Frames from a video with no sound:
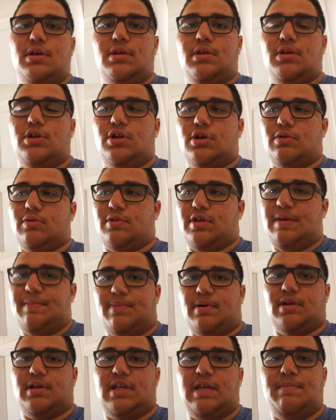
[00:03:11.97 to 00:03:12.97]
you know, keep
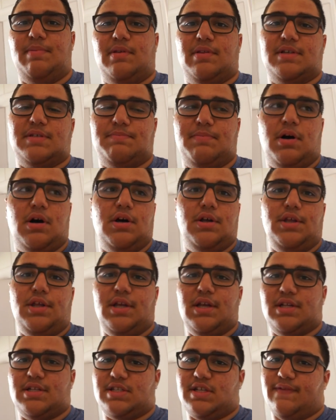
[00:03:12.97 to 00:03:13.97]
on keeping this
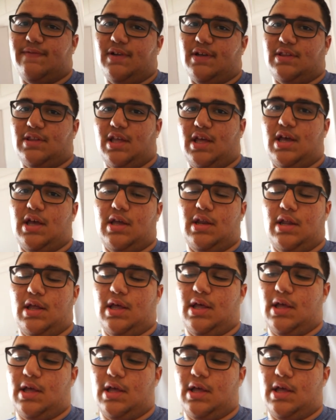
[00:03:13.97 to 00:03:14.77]
body and stuff like that.